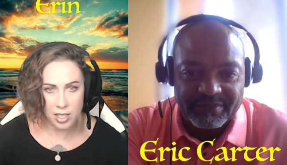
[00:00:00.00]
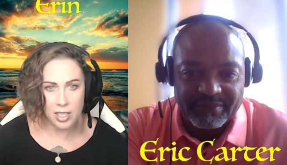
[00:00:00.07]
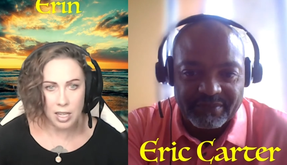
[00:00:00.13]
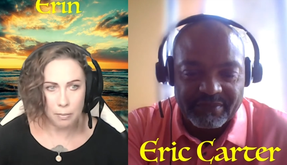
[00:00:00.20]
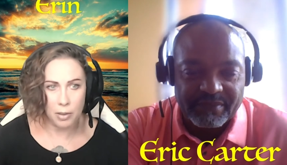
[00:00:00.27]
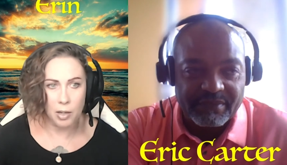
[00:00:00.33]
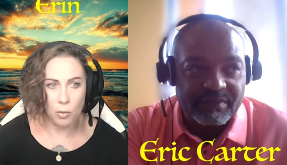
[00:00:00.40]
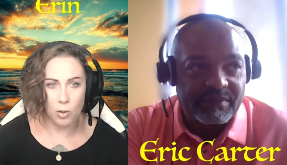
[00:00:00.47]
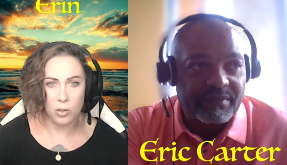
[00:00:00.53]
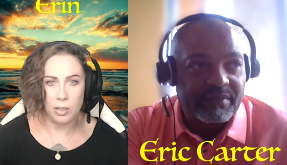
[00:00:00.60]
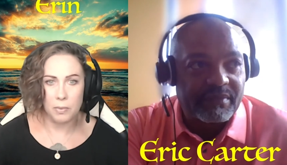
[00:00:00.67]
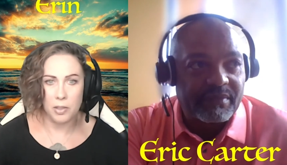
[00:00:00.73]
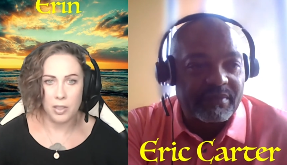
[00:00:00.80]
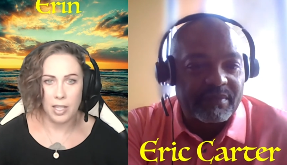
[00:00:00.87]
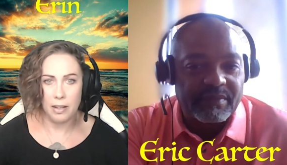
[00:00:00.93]
Speaker 1: this company, World
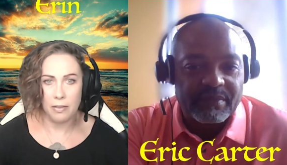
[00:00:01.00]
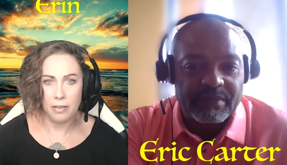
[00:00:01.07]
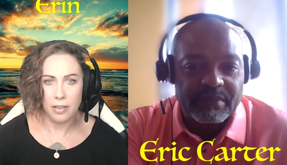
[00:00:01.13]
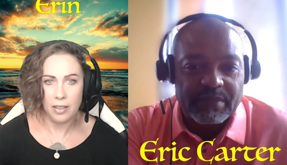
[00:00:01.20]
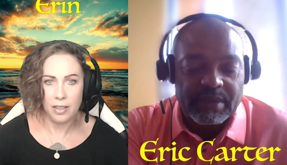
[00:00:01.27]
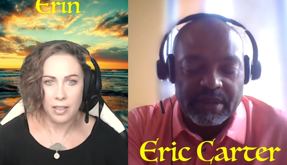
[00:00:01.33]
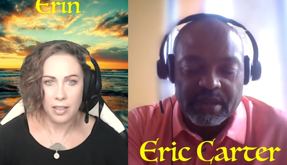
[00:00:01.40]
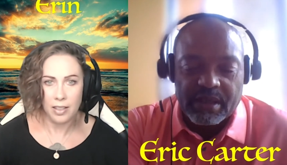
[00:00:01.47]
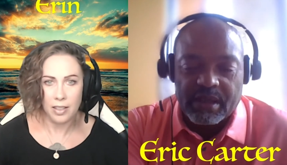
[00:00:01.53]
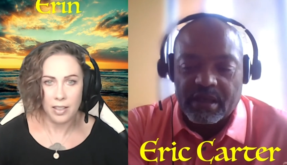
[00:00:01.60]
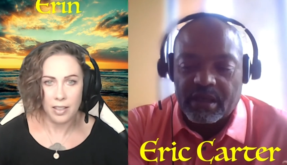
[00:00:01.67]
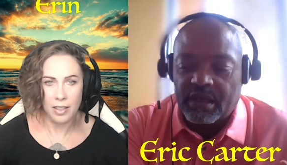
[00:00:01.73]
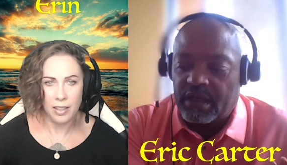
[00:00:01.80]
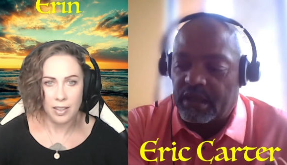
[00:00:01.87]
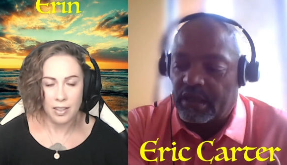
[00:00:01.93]
Crypto Life?
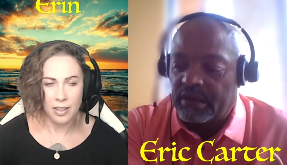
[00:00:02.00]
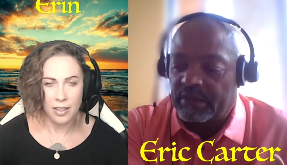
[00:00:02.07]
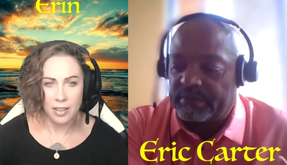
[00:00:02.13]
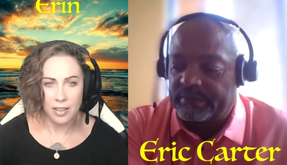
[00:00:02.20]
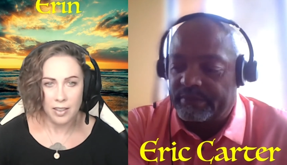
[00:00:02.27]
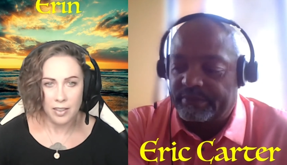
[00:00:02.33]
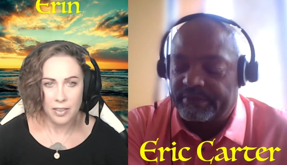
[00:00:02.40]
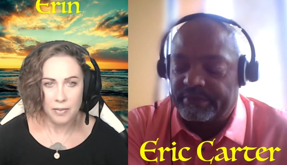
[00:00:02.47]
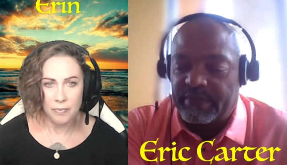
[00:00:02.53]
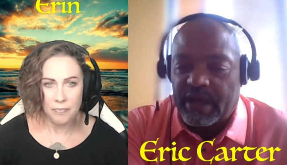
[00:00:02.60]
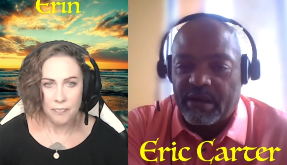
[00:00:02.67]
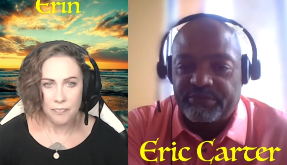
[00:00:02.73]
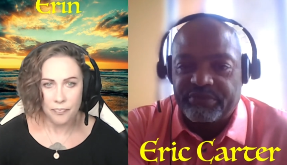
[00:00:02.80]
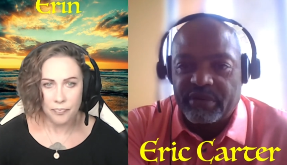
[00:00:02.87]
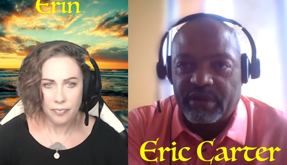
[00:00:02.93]
Speaker 2: Um,
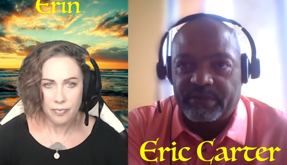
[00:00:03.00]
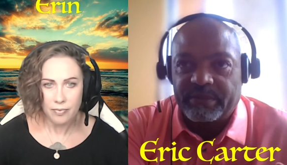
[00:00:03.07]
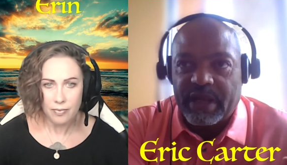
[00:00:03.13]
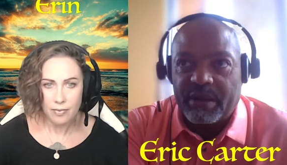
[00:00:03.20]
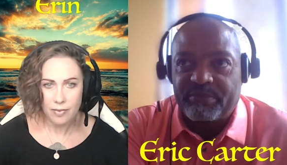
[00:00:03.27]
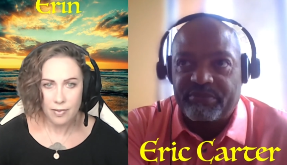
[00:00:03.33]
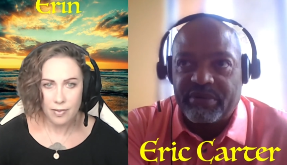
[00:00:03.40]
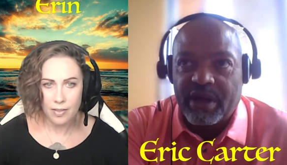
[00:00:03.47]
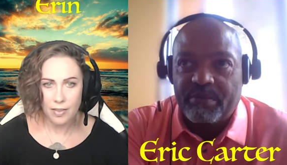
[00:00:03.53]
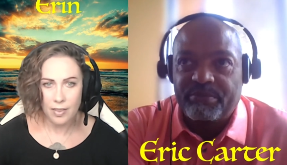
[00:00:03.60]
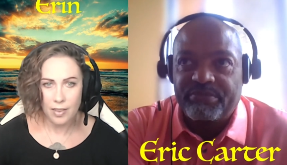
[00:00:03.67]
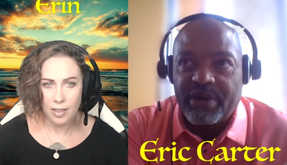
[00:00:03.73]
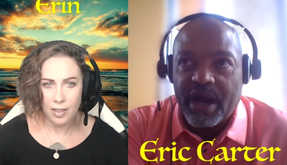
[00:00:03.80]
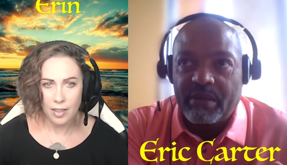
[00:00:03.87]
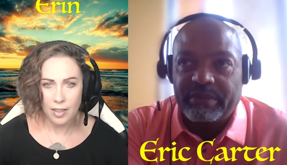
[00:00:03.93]
I'm prom- I'm
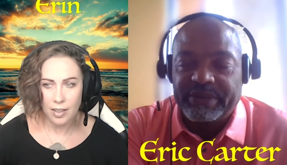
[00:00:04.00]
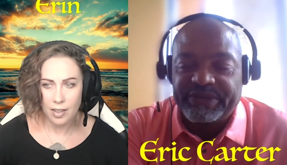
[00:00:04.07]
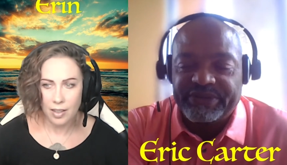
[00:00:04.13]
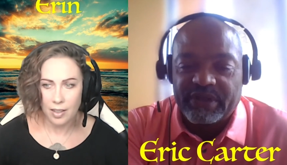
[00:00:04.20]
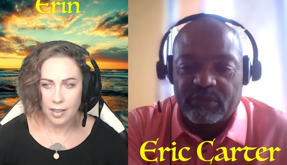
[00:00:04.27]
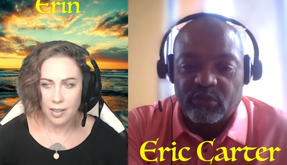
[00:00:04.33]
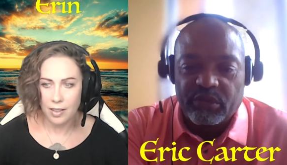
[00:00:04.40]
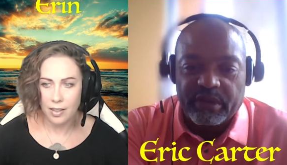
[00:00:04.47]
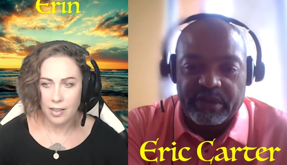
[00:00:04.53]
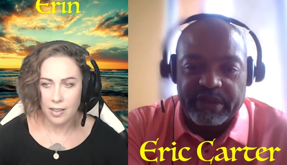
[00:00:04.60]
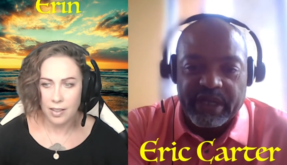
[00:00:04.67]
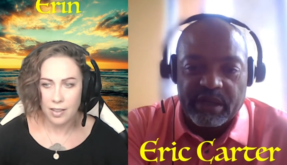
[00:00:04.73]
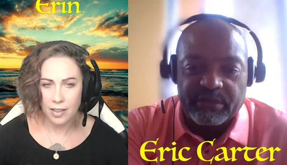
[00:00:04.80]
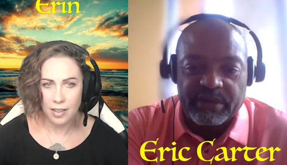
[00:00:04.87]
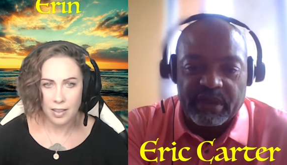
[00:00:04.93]
probably somewhere
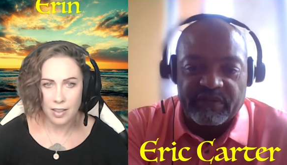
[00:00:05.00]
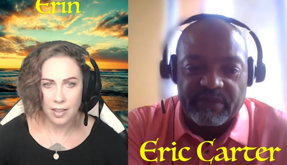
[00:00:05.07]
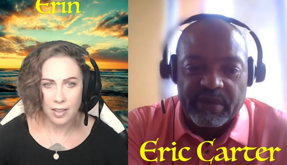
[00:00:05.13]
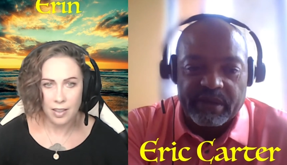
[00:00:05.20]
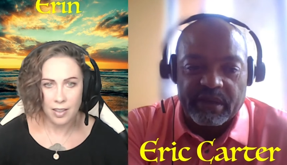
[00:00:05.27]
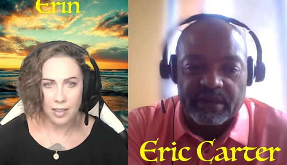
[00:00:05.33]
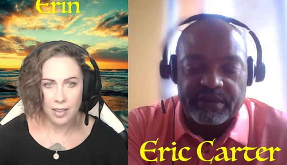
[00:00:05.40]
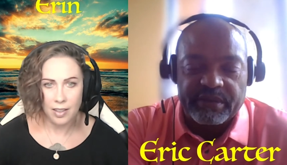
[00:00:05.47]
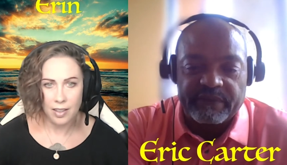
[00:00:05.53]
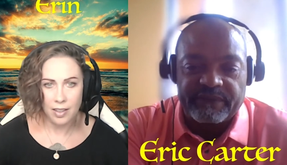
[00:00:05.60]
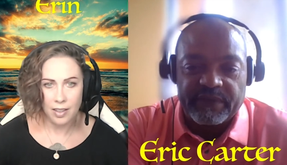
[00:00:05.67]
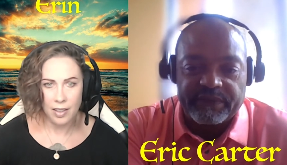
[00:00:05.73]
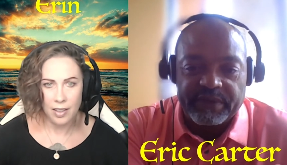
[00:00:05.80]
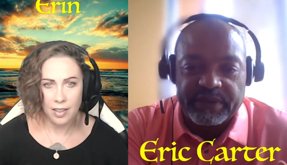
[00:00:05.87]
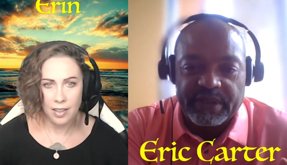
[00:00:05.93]
in the neighborhood of about
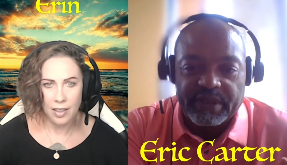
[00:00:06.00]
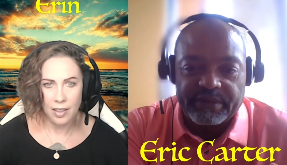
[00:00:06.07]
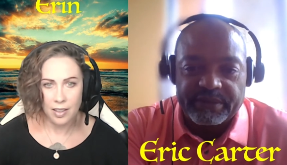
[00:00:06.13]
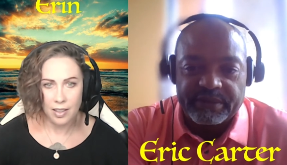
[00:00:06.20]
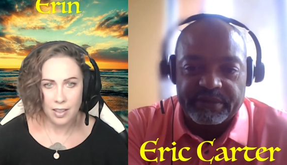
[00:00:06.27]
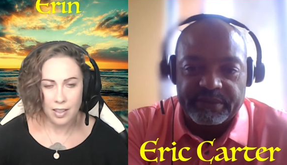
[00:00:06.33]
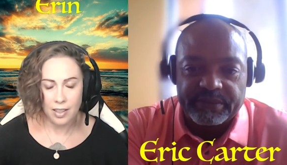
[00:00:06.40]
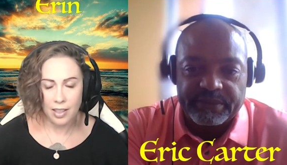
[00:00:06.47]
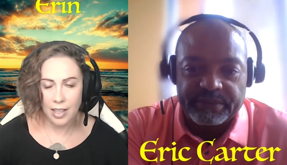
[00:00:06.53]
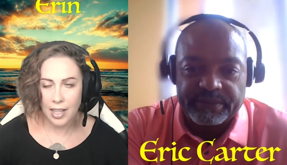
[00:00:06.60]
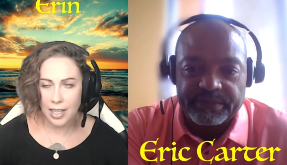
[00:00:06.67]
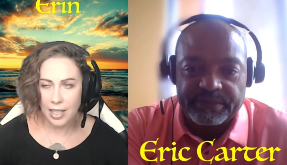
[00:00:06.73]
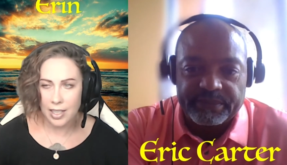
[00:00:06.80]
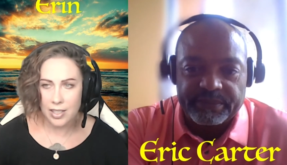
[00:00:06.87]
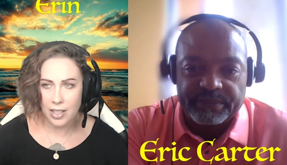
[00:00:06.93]
150,000.
Speaker 1: That
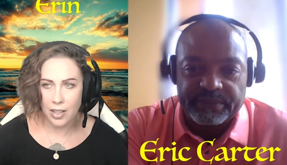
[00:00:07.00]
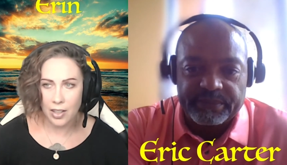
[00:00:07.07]
is